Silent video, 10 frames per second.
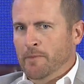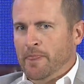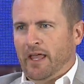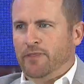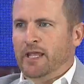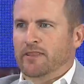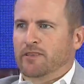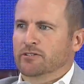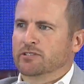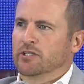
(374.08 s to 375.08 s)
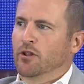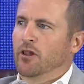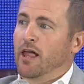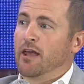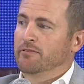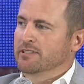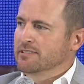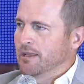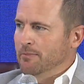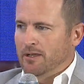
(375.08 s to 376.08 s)
I think there's still a lot of
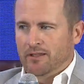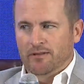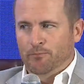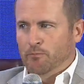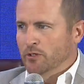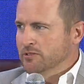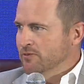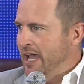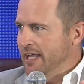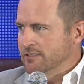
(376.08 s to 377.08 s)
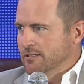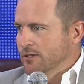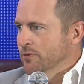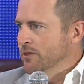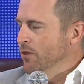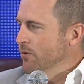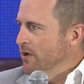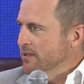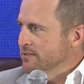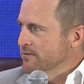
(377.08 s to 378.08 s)
excitement. Most of it has to do with the low
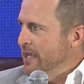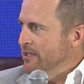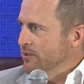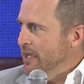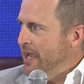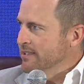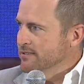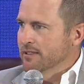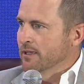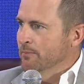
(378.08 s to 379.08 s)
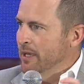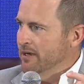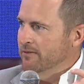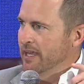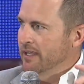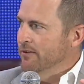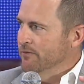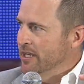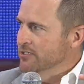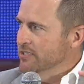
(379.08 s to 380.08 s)
cost of natural gas and the competitive
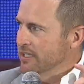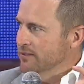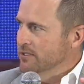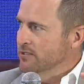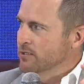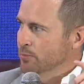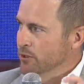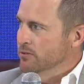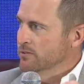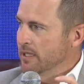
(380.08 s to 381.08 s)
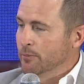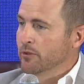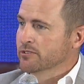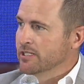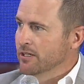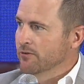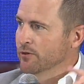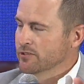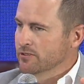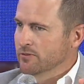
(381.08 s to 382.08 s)
advantage that gives us to produce chemicals here
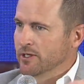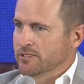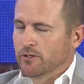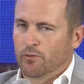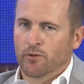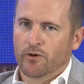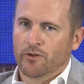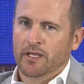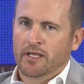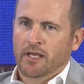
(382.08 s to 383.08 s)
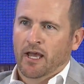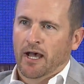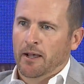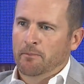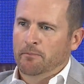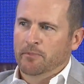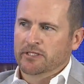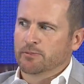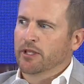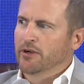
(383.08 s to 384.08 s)
versus the rest of the world. But
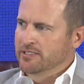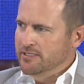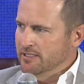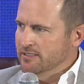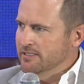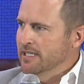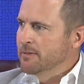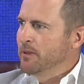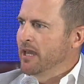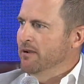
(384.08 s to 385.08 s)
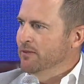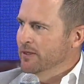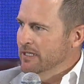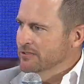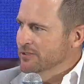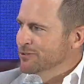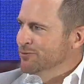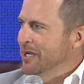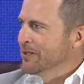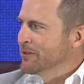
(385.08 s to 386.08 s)
it's going to be interesting to see kind of these
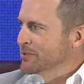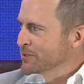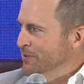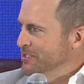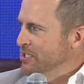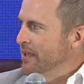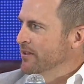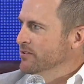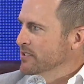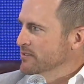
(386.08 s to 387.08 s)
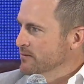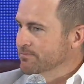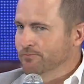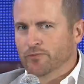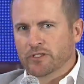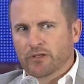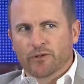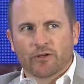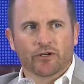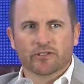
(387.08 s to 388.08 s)
regulatory challenges, and
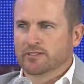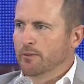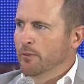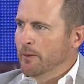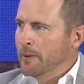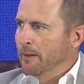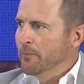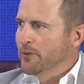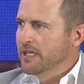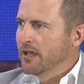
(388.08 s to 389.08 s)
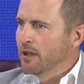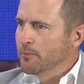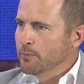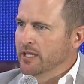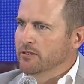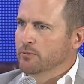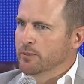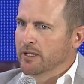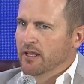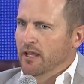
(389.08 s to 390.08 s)
you heard some about what the economy may do.
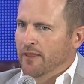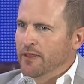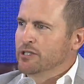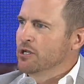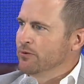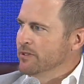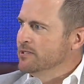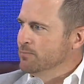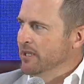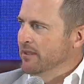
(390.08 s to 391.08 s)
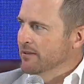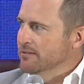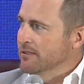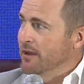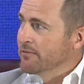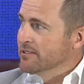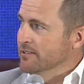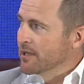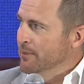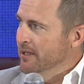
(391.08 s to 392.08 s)
But I think generally speaking, there's a lot of
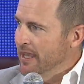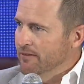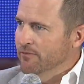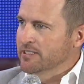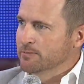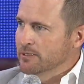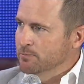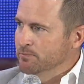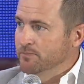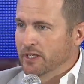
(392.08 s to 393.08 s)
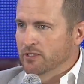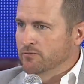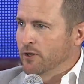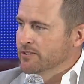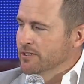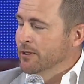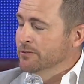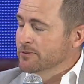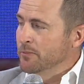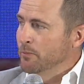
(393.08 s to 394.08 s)
excitement, and that investment's, as far as I know,
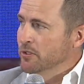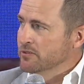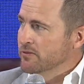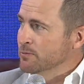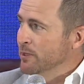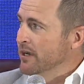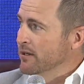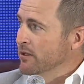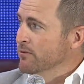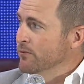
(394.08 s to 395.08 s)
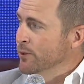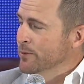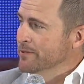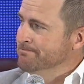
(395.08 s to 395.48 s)
most of it's planning on going forward.